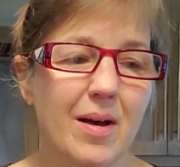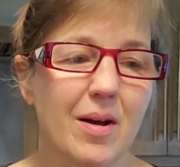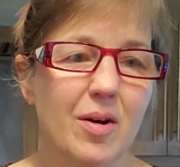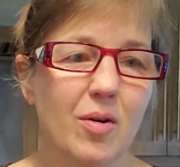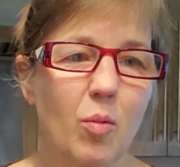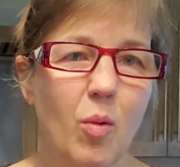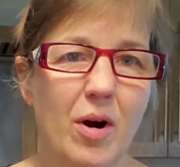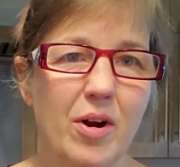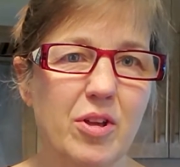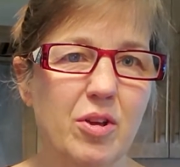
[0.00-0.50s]

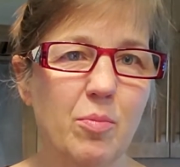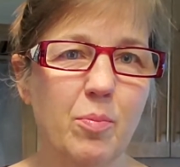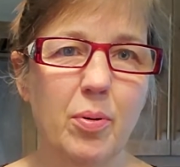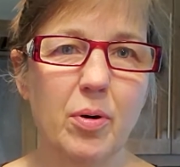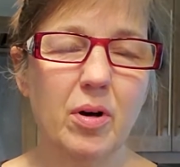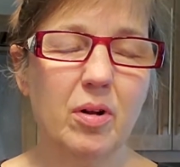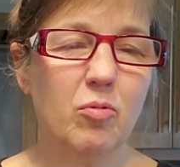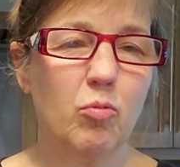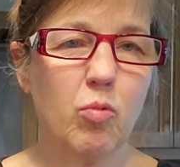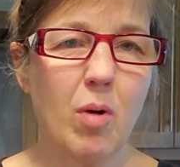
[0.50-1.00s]
where you
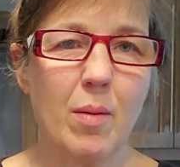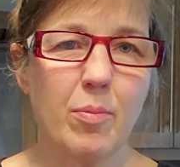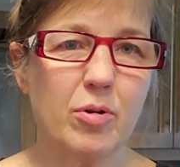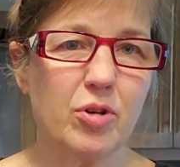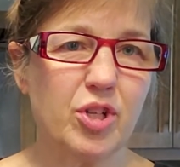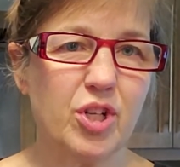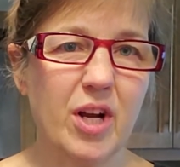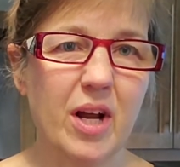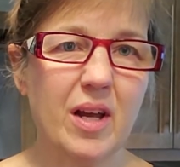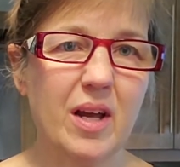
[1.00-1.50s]
put rubber
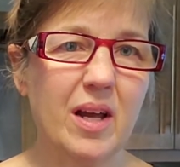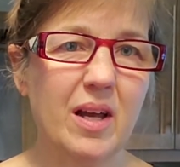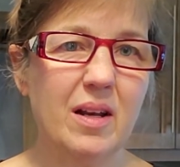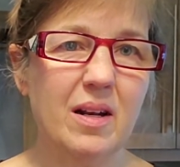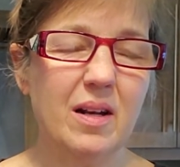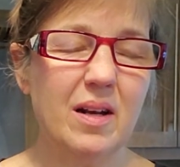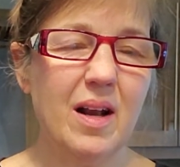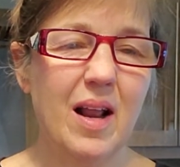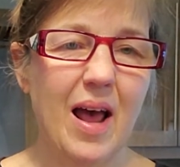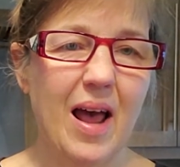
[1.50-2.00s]

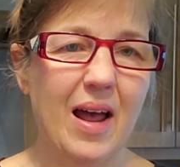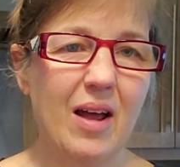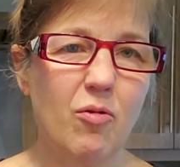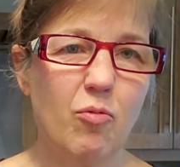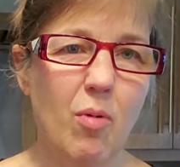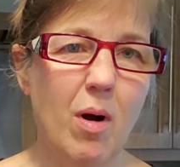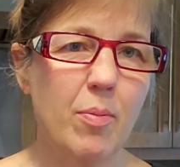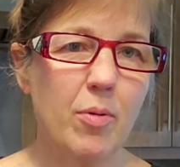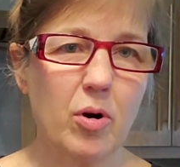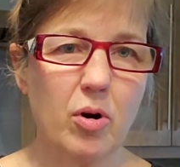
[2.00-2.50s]
chicken and
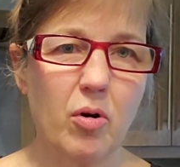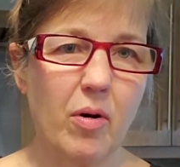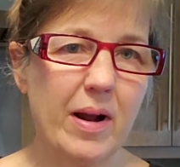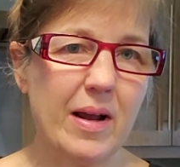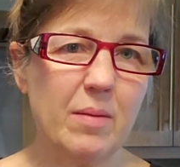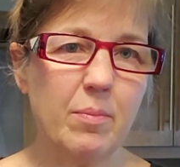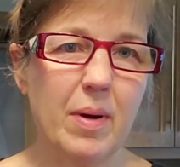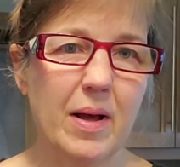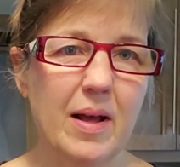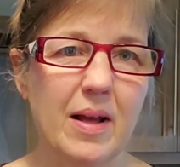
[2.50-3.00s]
rubber
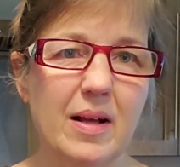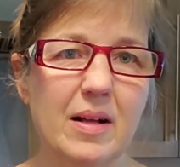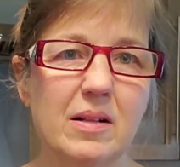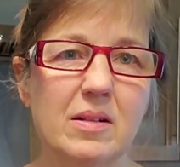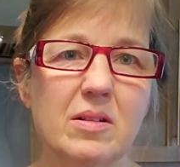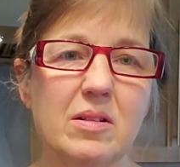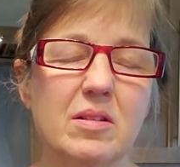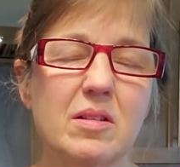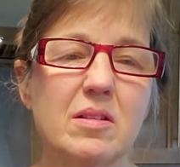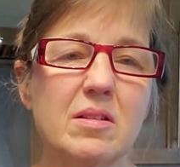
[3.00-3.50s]
green
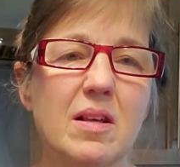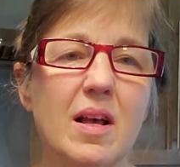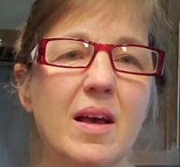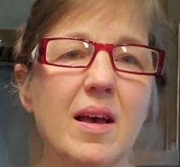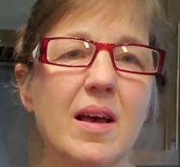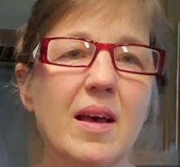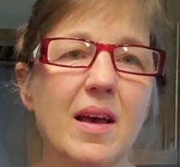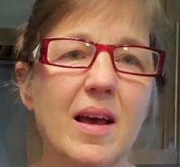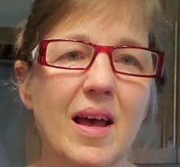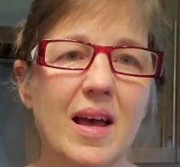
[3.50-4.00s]
beans
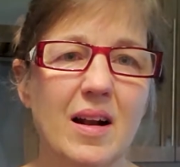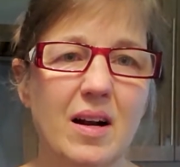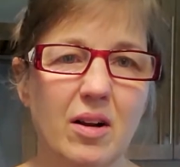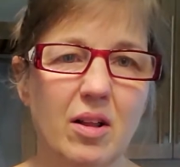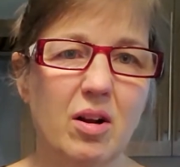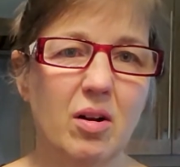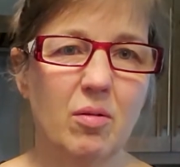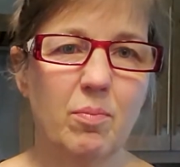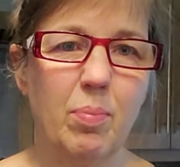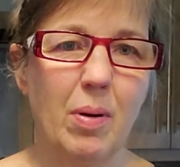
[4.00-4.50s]
in a
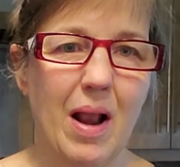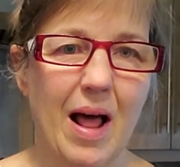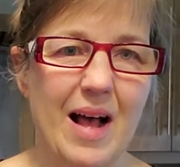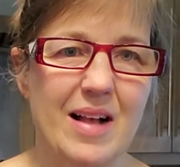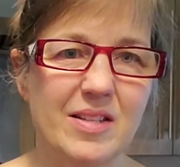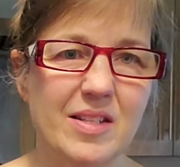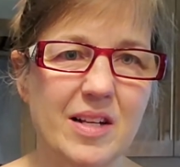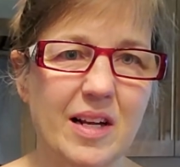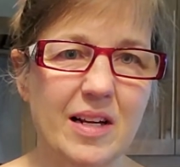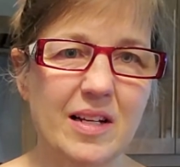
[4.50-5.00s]
little
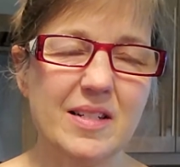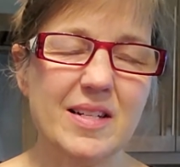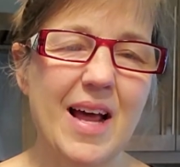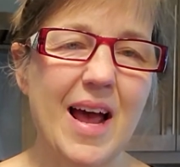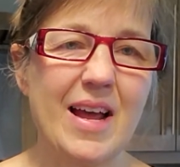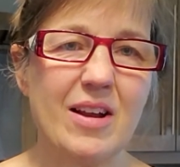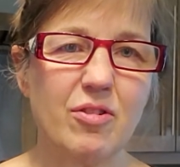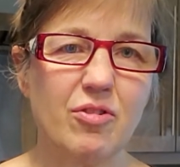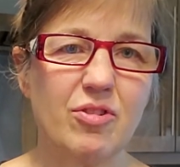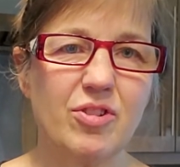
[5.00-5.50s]
plastic
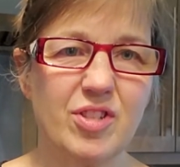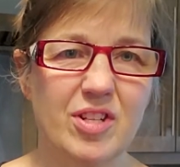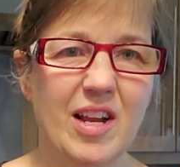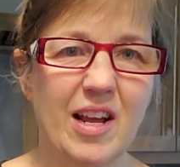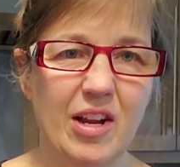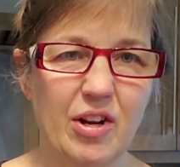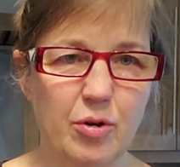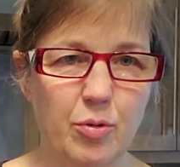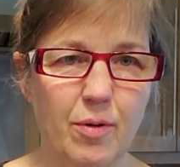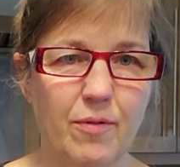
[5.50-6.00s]
container and stick it
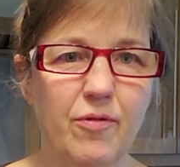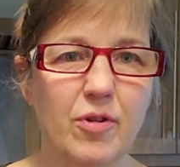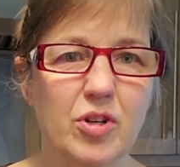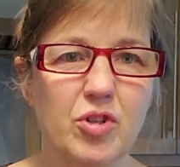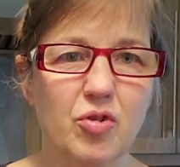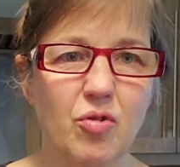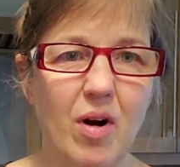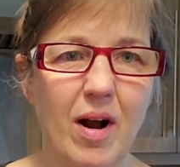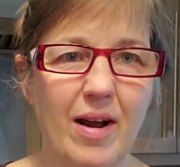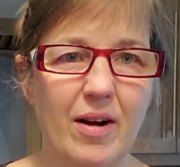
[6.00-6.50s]
in your
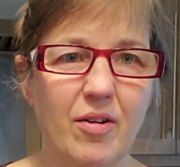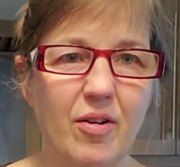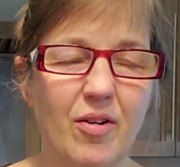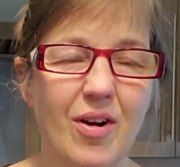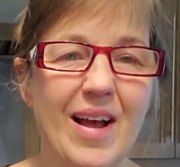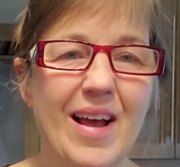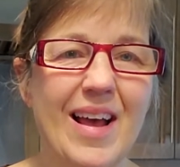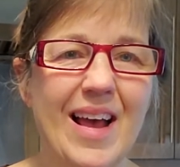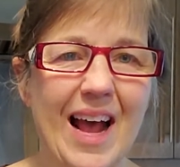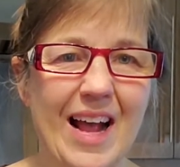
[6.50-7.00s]
refrigerator
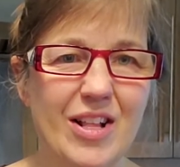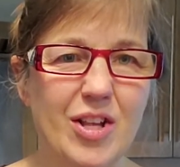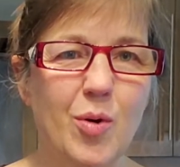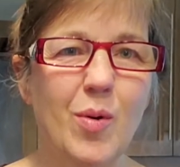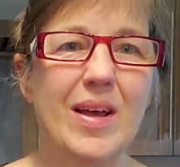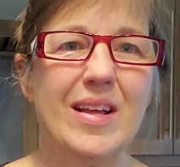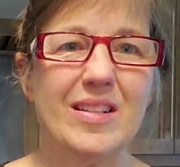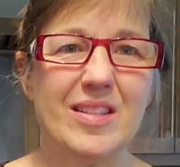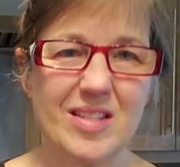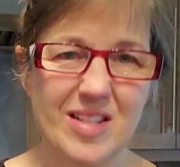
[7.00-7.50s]
and you
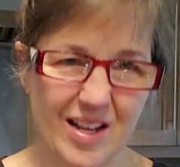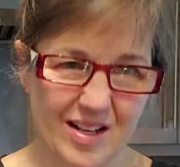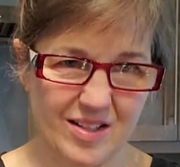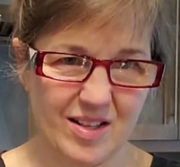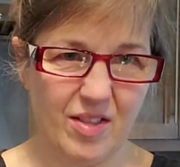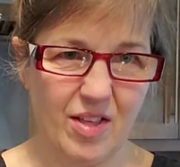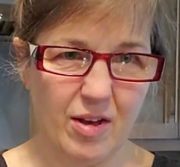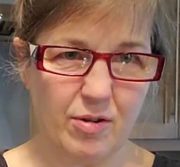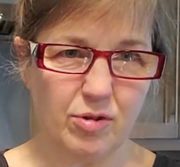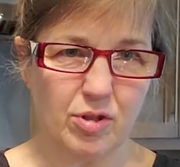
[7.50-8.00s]
eat 6 of
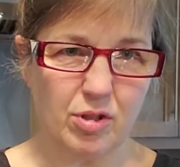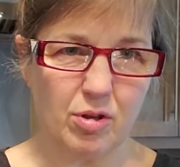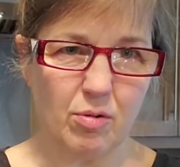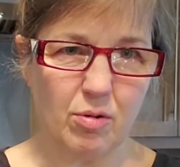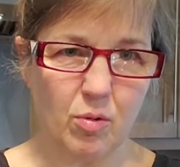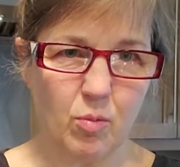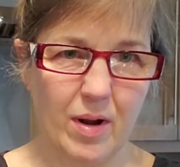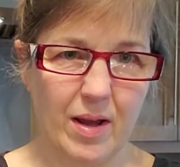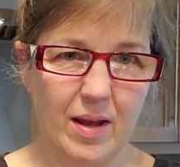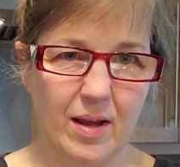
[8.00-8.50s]
those through the
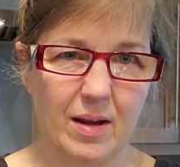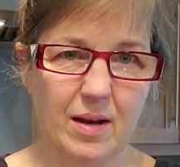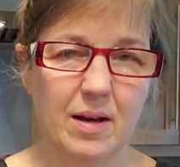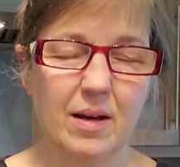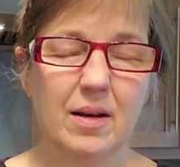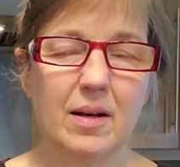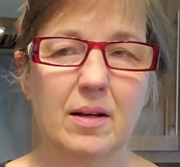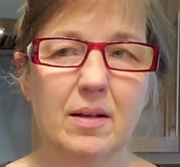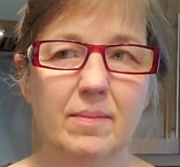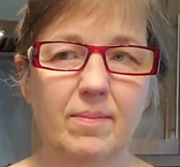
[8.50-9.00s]
week,
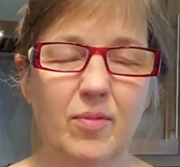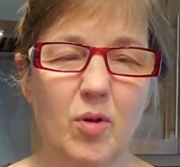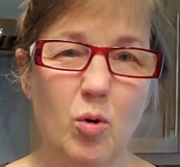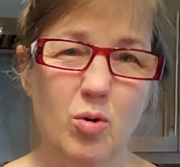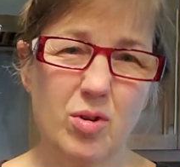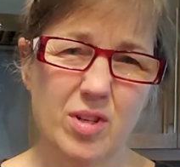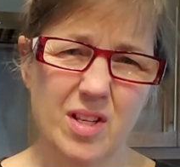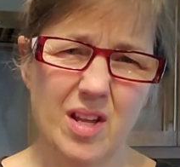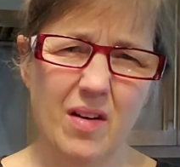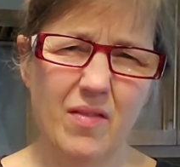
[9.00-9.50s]
or
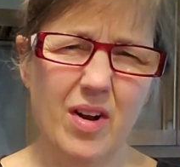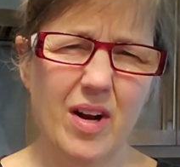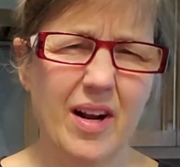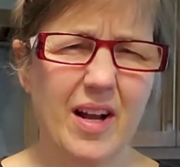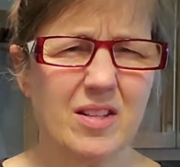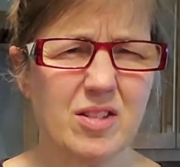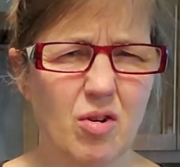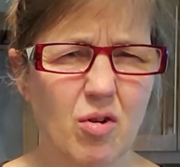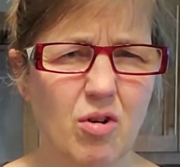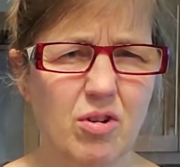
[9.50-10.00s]
7, I
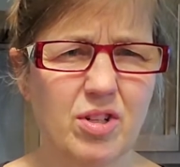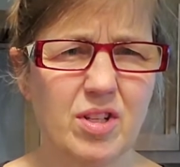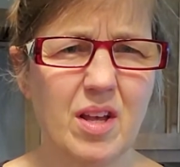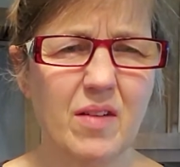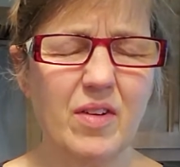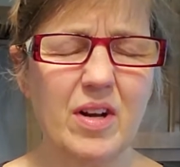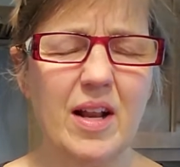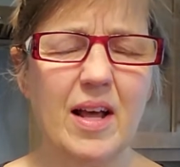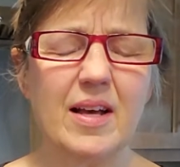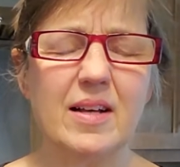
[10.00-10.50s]
guess there are
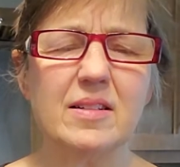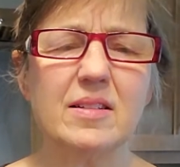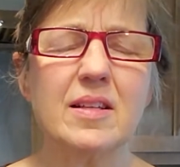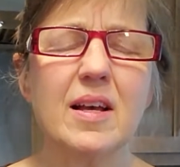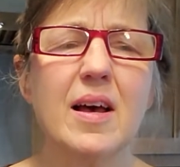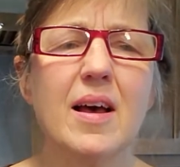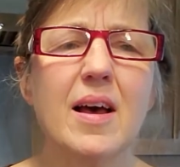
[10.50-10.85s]
7 days.